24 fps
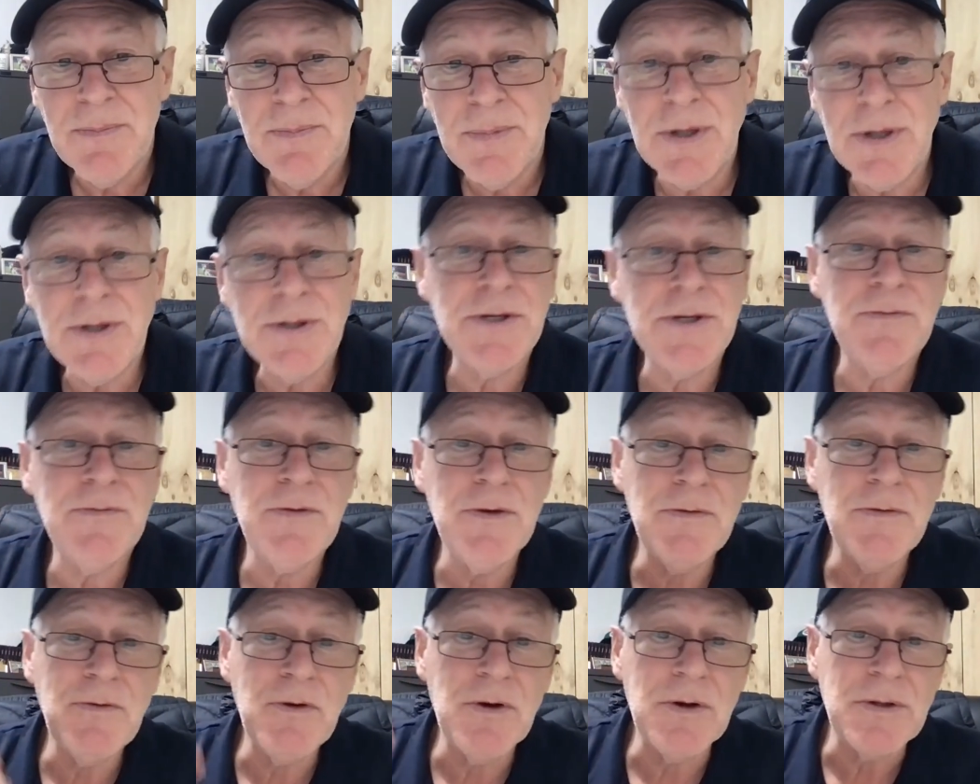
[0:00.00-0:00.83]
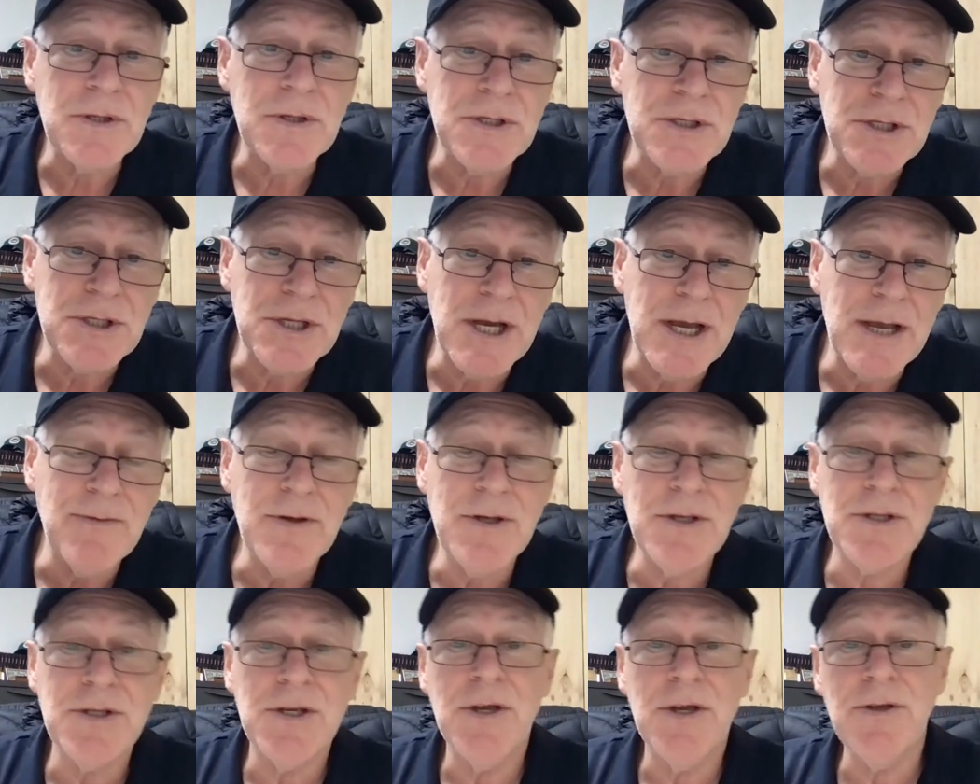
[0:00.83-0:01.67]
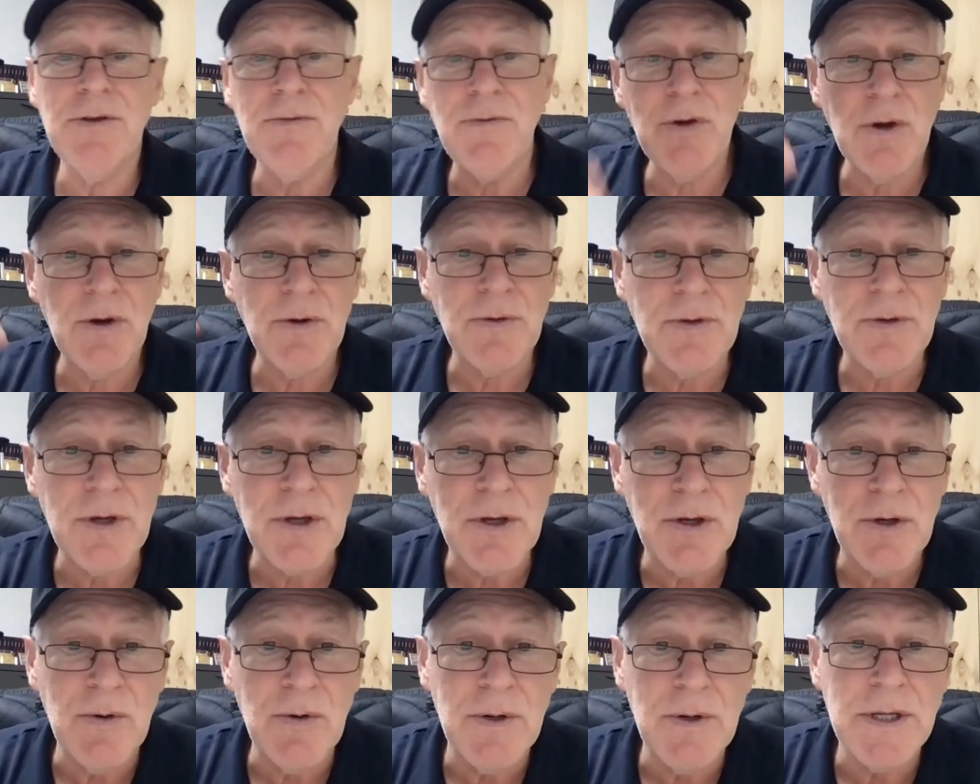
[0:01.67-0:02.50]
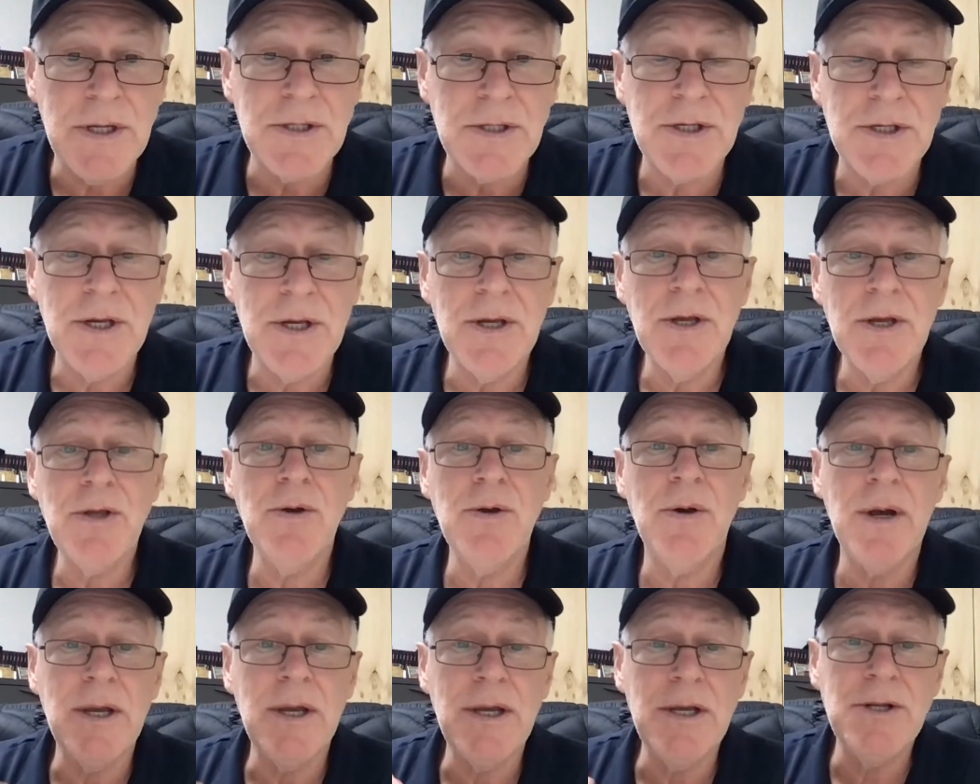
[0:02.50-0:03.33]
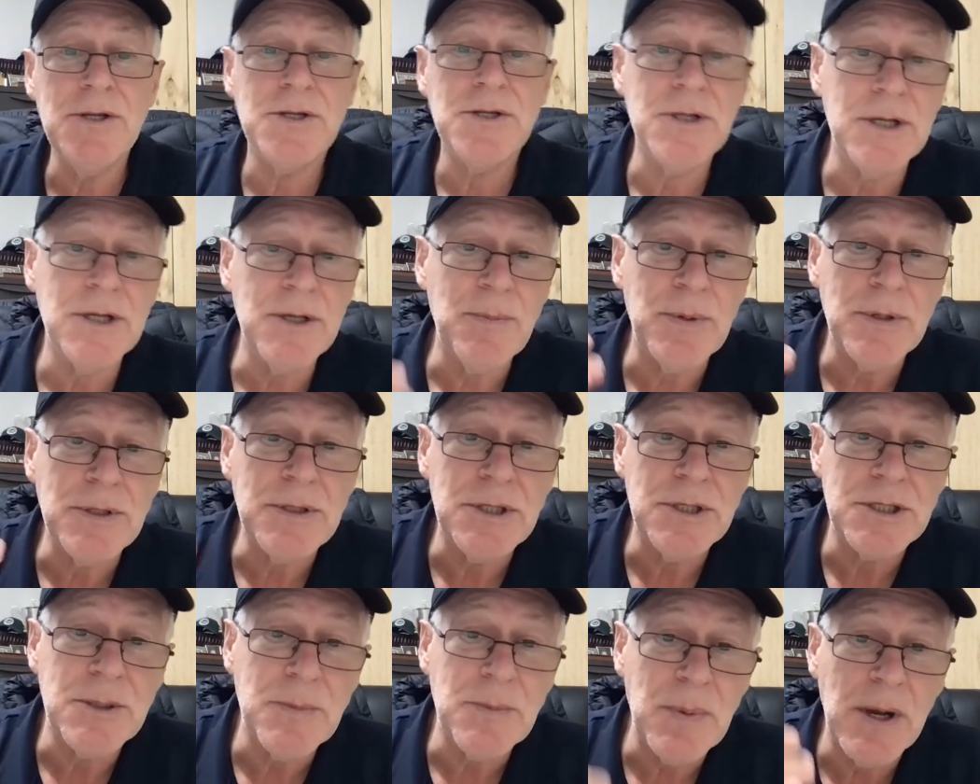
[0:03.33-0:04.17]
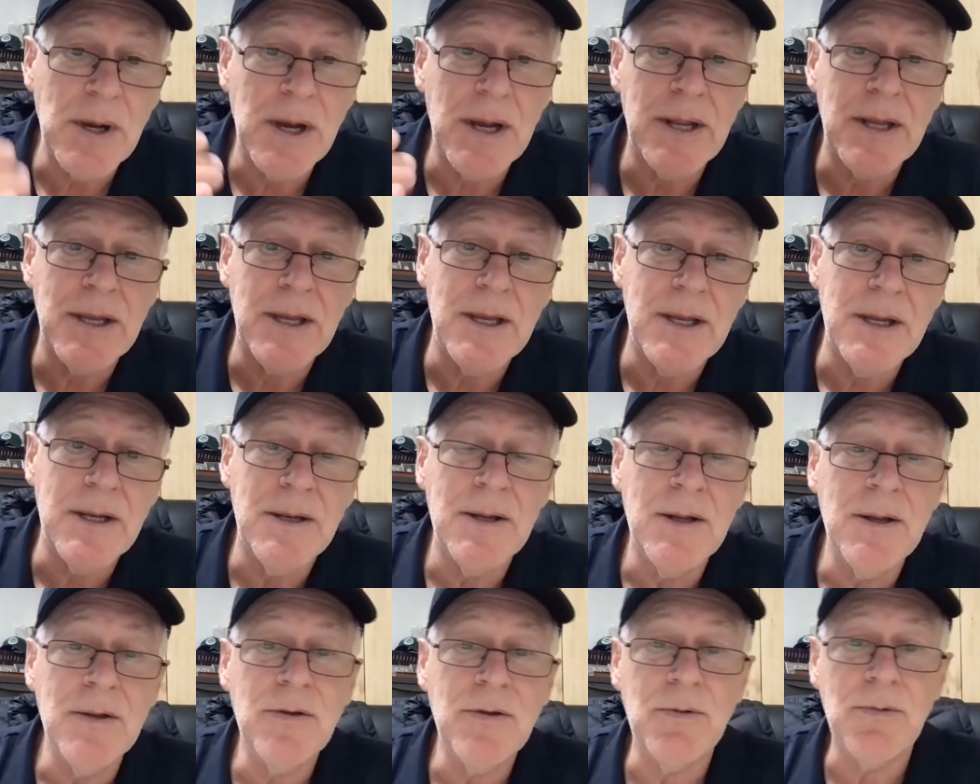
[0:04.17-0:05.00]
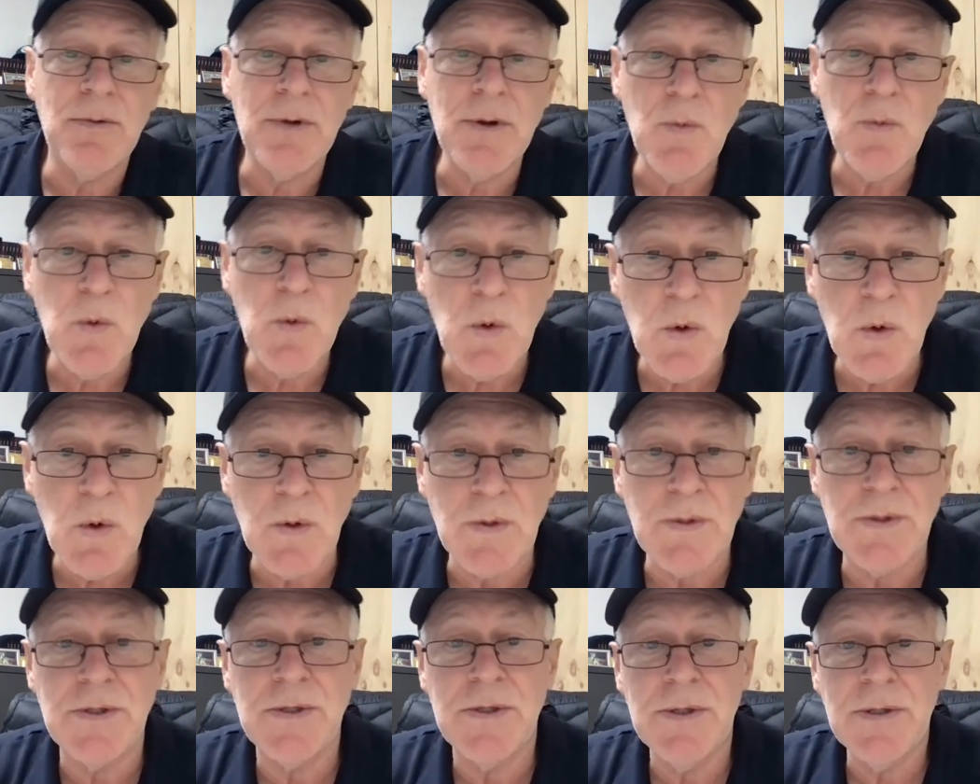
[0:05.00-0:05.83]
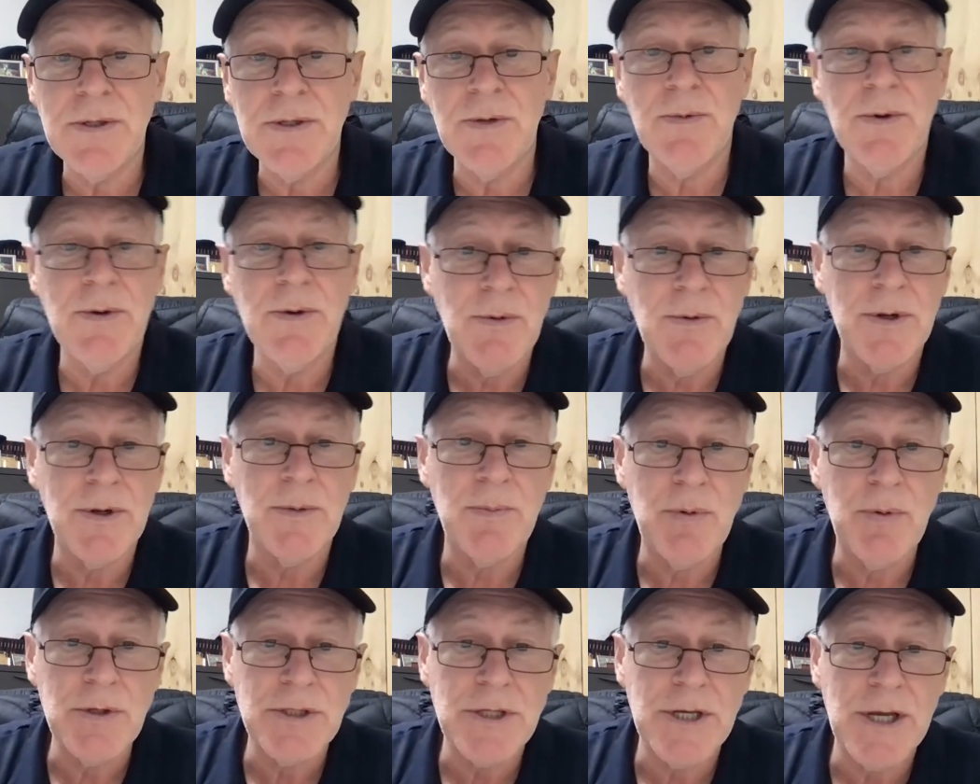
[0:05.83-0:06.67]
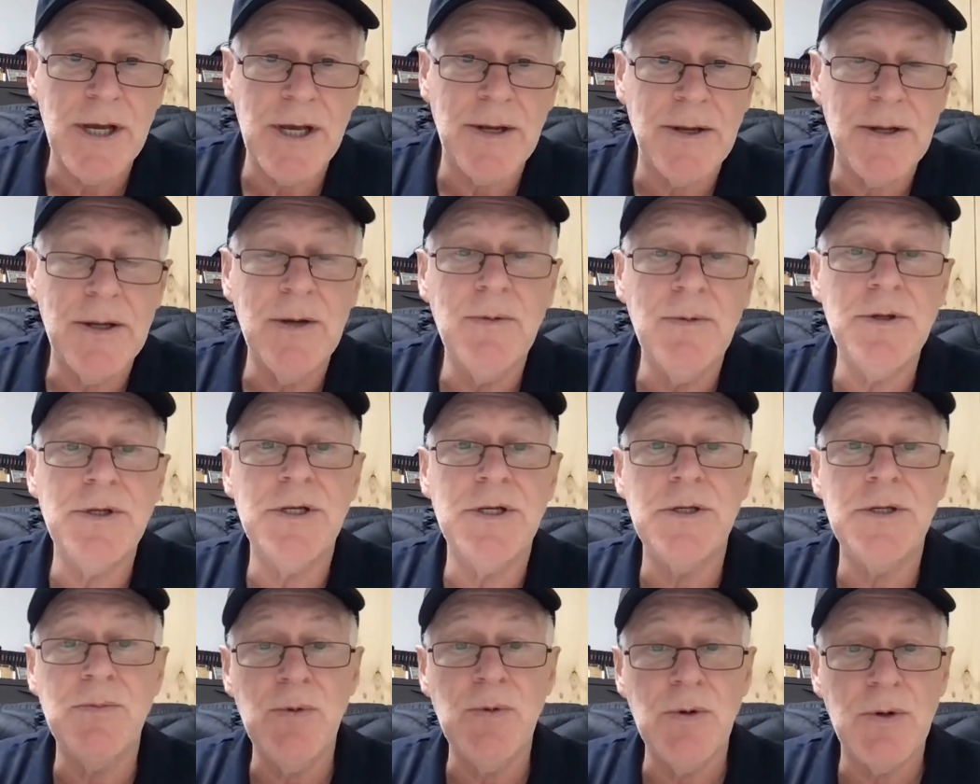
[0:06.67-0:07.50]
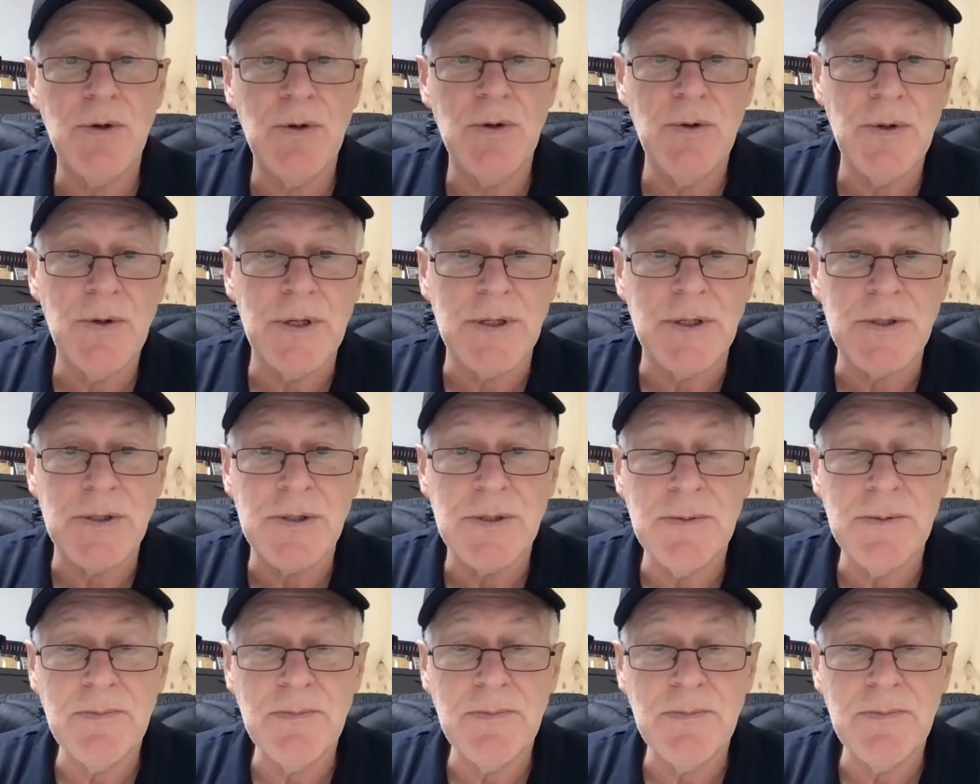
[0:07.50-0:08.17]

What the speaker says: Because if you've got the savings, if you've got the coins, you are instantly participating in the rewards that we want to push out, which is more coins.